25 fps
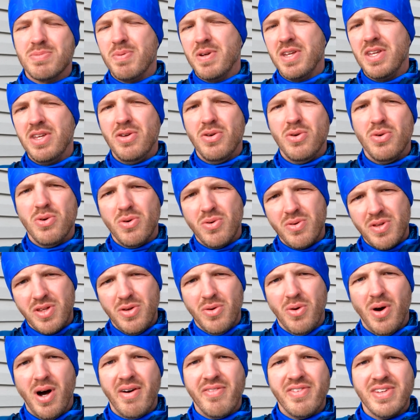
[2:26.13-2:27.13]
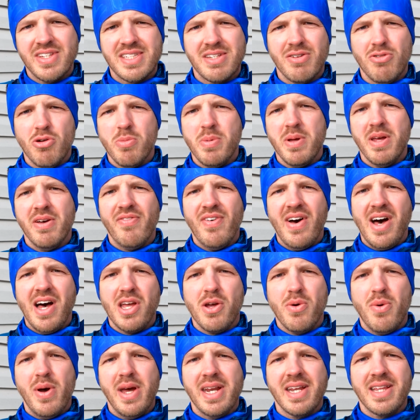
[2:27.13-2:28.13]
But you obviously will be
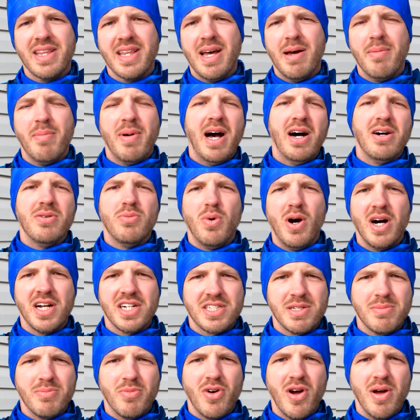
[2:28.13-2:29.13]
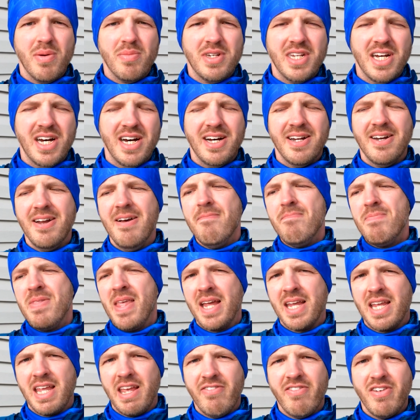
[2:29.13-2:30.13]
evaluating them. I'll watch them when I'm done
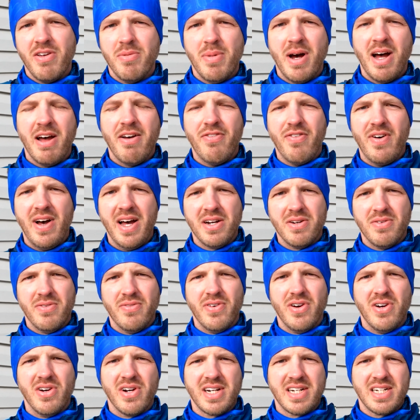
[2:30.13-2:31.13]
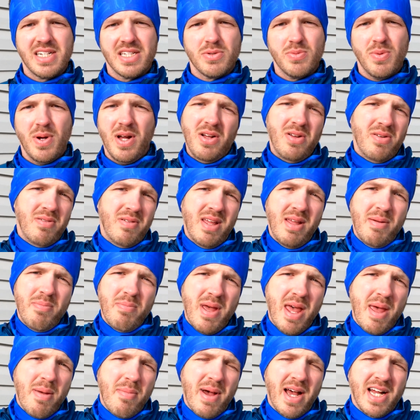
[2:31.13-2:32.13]
and give you my final verdict as well. It
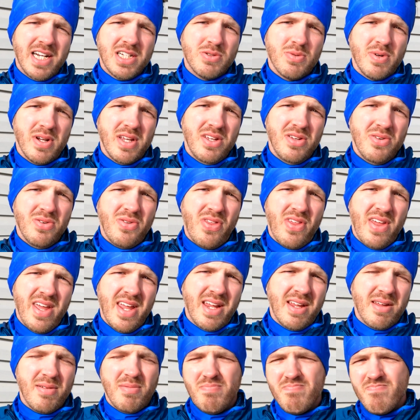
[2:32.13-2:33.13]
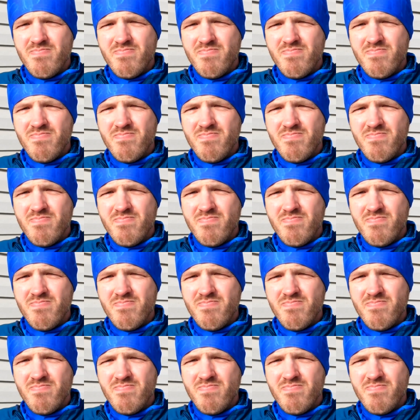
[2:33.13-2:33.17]
may match what you think.